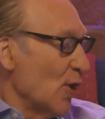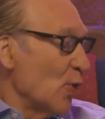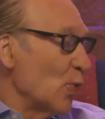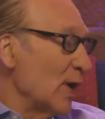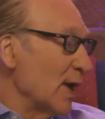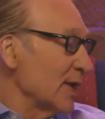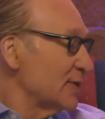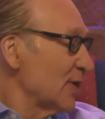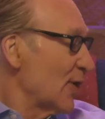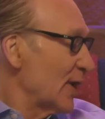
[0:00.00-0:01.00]
Well,
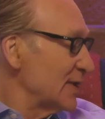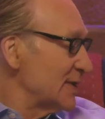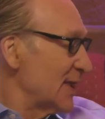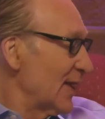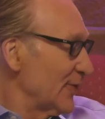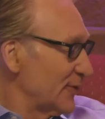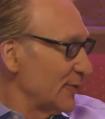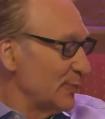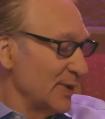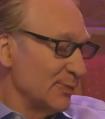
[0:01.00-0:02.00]
it's a hard sell to
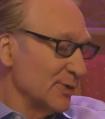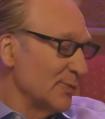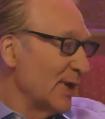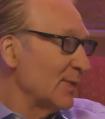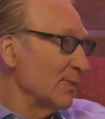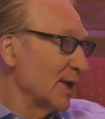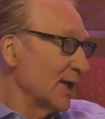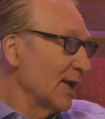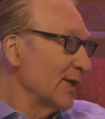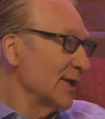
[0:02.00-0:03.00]
the people who make
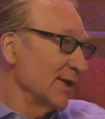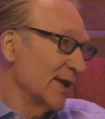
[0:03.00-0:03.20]
money on ill mm.